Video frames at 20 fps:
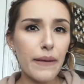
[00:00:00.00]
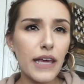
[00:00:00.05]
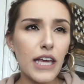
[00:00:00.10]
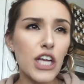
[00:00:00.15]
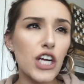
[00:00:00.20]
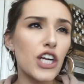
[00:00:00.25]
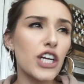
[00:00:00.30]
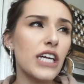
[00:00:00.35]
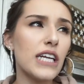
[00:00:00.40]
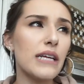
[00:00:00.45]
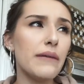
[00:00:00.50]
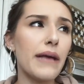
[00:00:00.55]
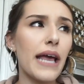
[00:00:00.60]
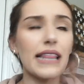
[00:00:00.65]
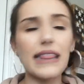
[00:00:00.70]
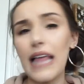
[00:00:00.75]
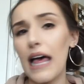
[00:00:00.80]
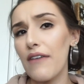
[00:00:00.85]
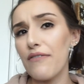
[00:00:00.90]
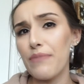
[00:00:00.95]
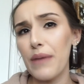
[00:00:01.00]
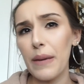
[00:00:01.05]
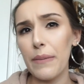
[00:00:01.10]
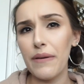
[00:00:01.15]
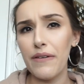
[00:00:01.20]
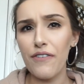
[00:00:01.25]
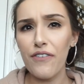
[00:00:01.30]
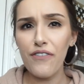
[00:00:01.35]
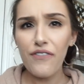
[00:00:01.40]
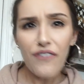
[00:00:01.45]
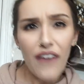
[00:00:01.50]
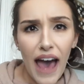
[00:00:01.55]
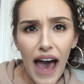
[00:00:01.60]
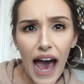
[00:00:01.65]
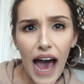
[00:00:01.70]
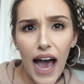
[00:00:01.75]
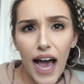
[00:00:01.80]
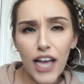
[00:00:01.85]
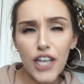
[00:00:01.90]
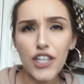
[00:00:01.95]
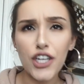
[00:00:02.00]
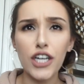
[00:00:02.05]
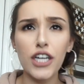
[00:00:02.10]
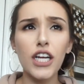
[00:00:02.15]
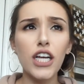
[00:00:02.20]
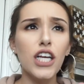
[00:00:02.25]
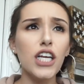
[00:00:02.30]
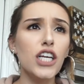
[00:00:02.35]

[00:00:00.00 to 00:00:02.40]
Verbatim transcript: you're gonna get that baby fat, you're,